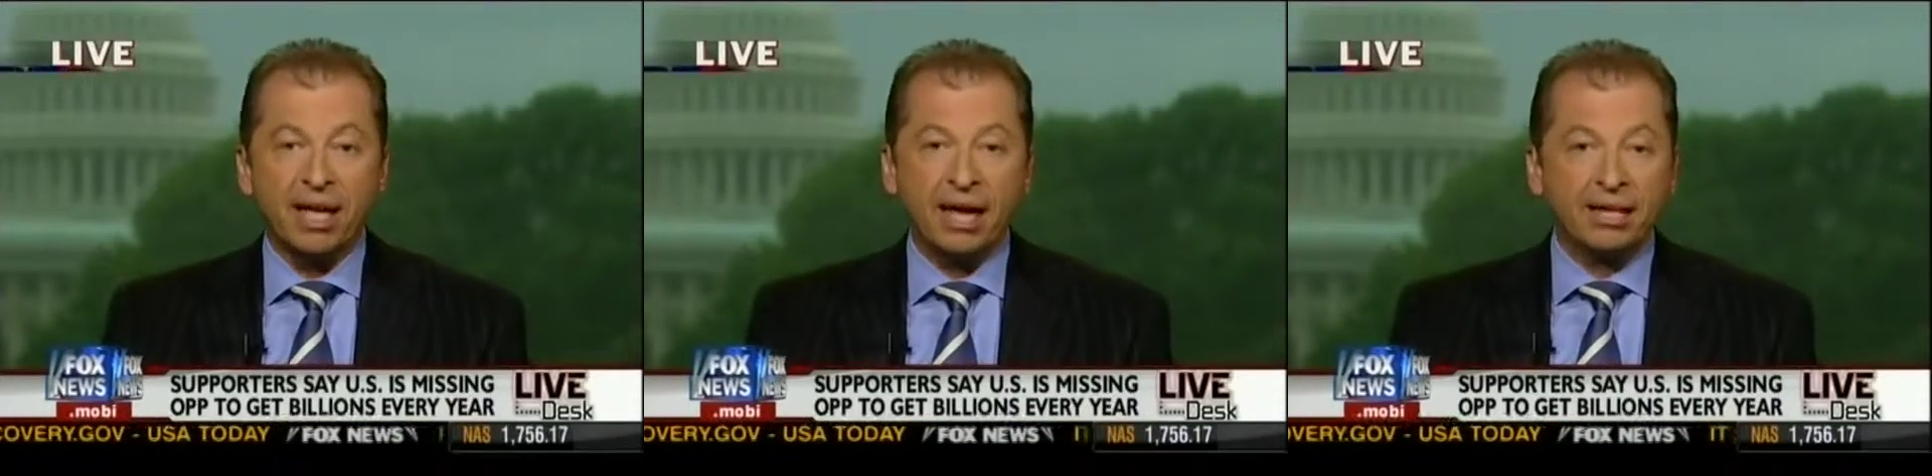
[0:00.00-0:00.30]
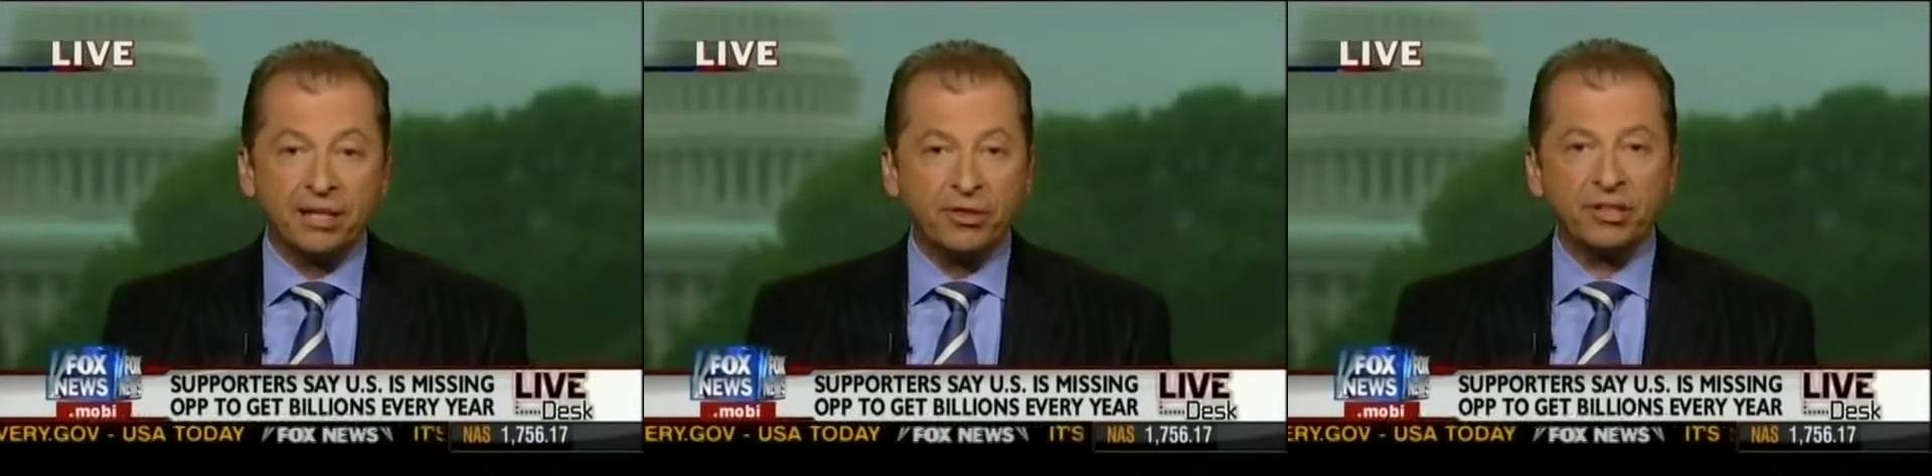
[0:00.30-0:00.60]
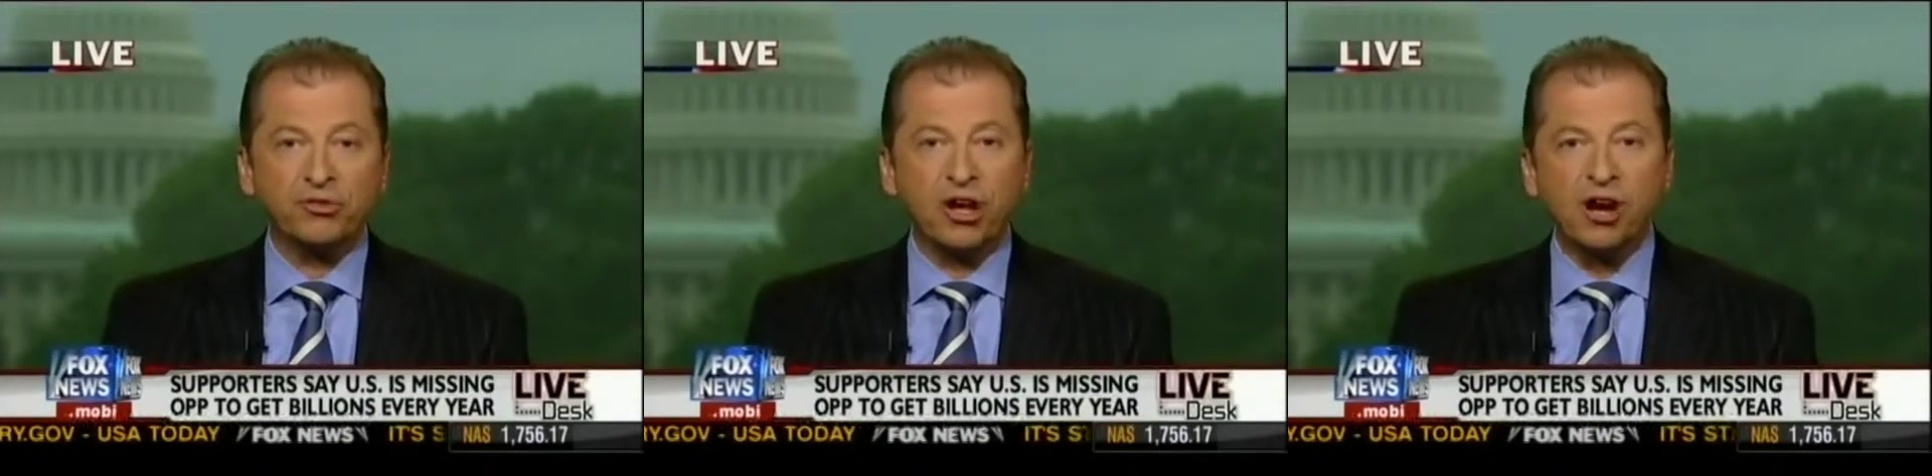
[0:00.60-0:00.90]
And I
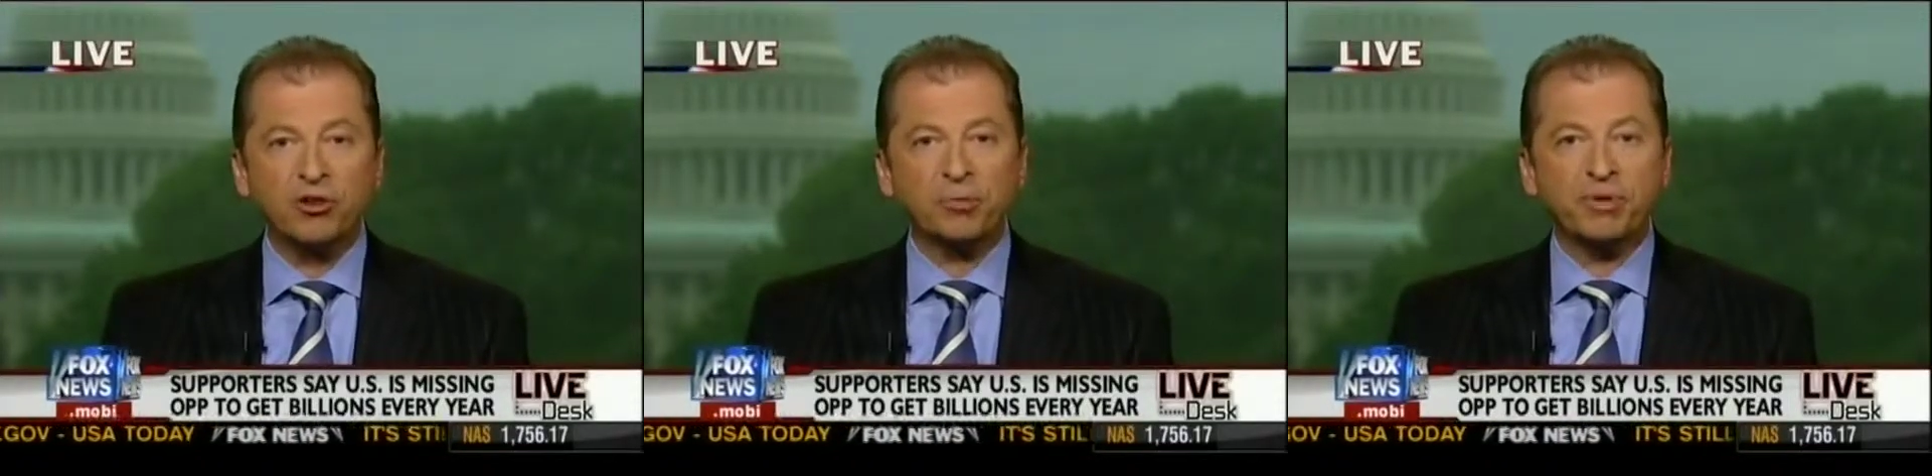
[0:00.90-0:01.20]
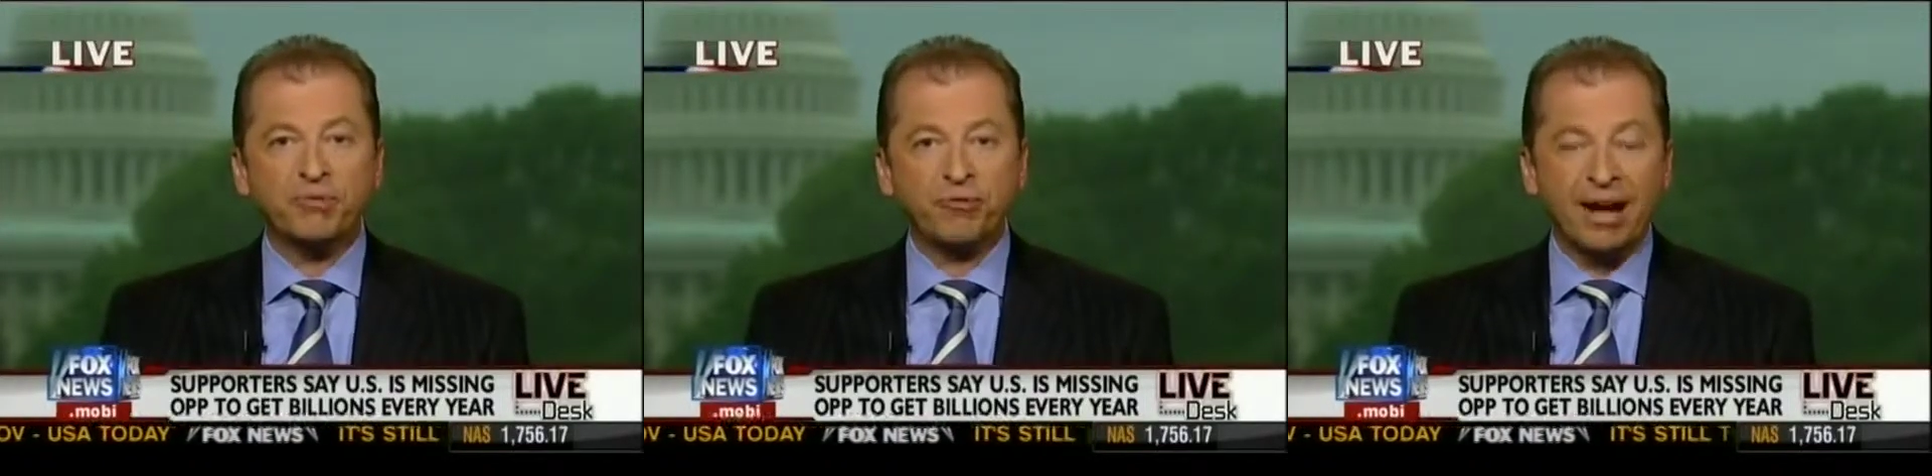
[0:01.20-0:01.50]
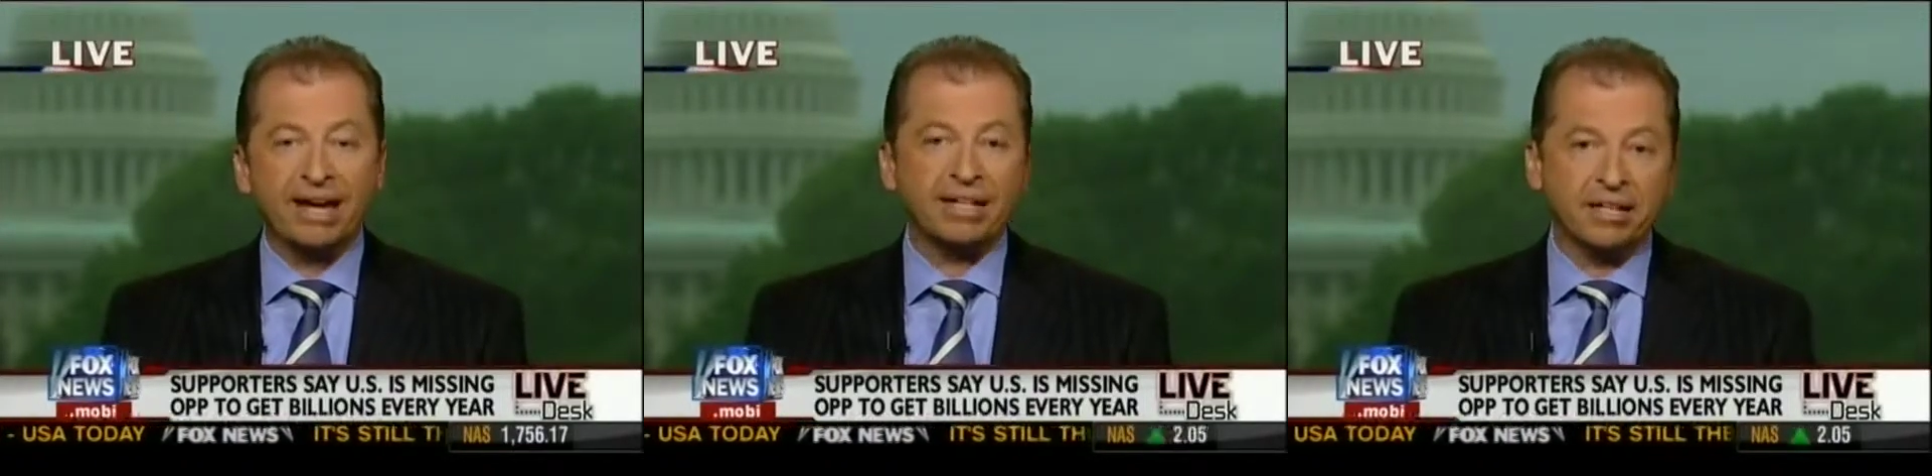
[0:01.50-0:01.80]
think as Congressman
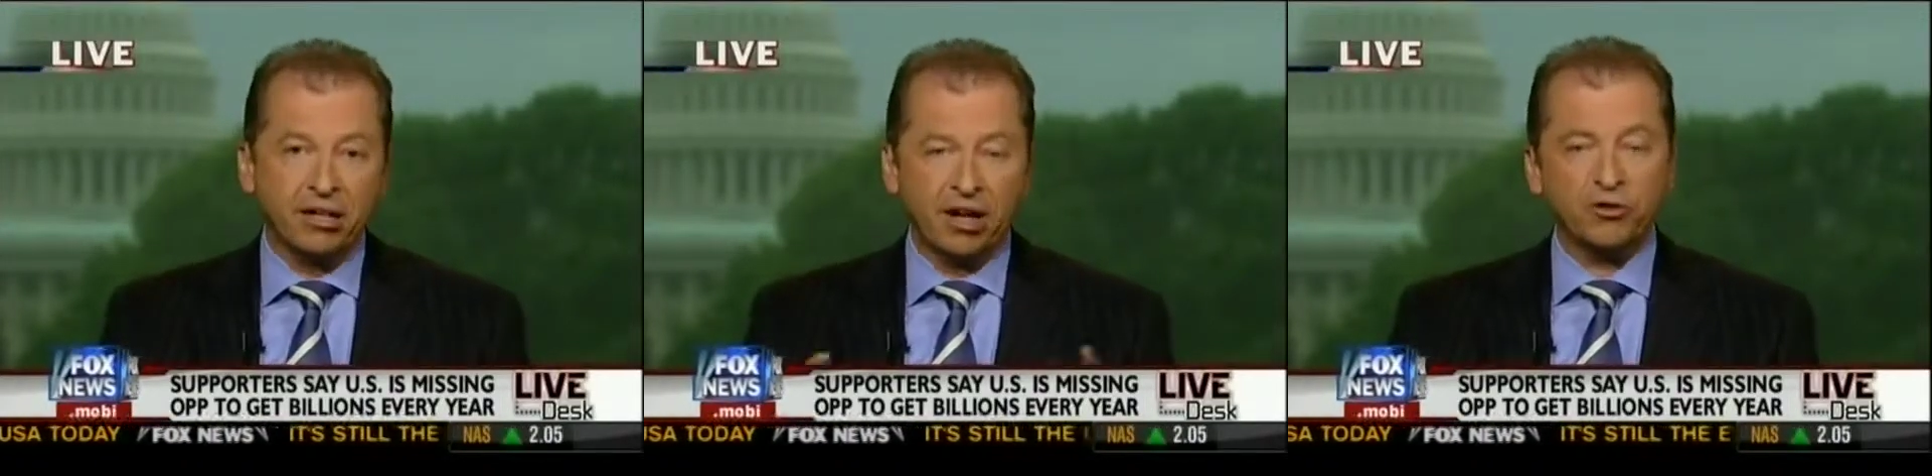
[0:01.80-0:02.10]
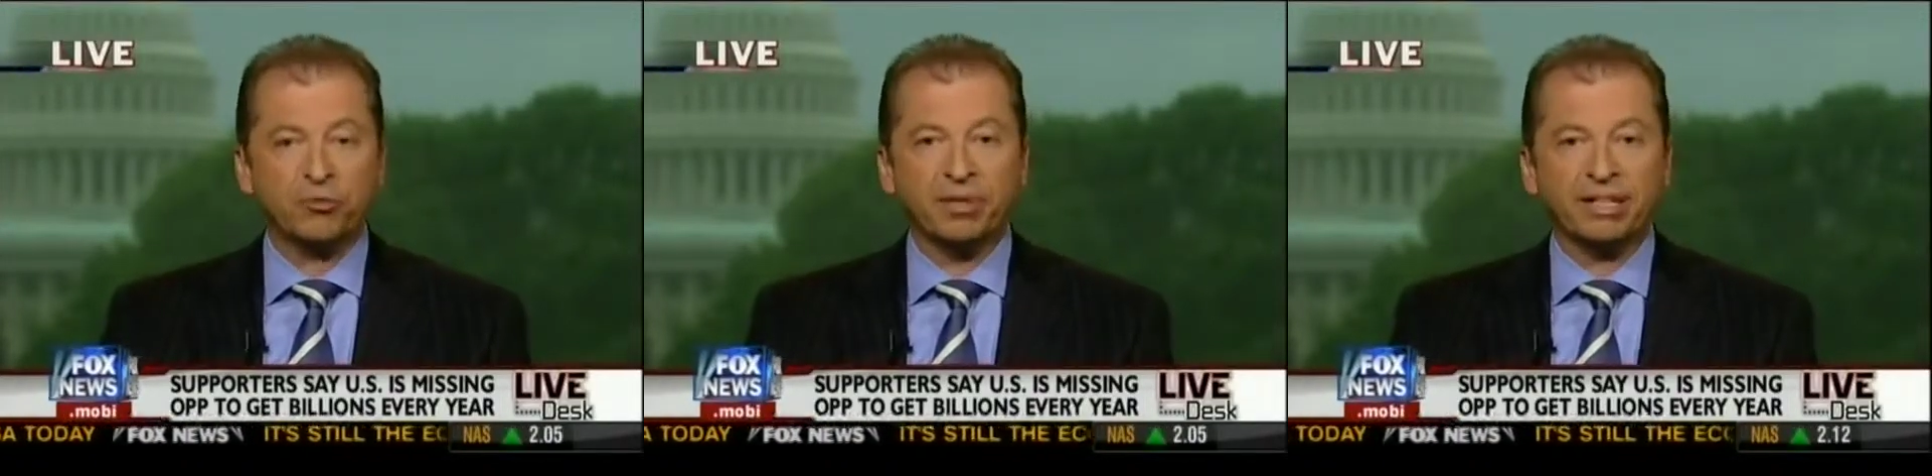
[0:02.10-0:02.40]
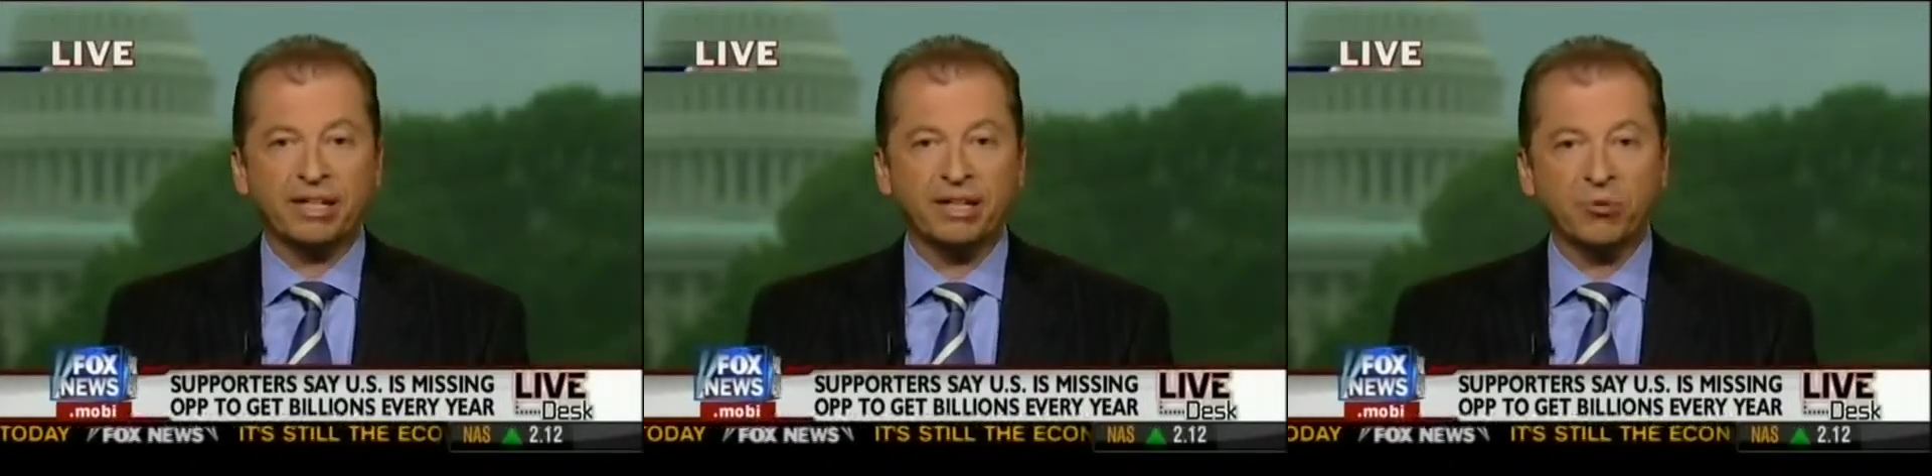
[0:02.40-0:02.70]
Frank and Congressman
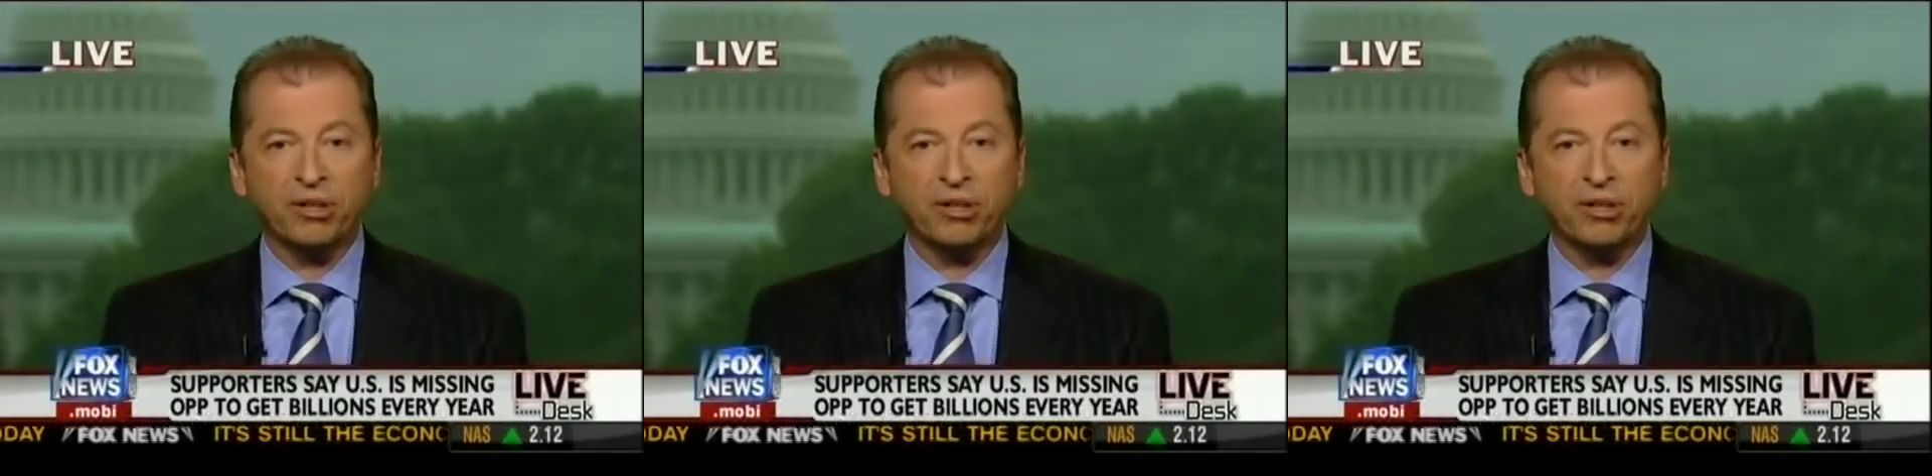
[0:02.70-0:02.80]
King,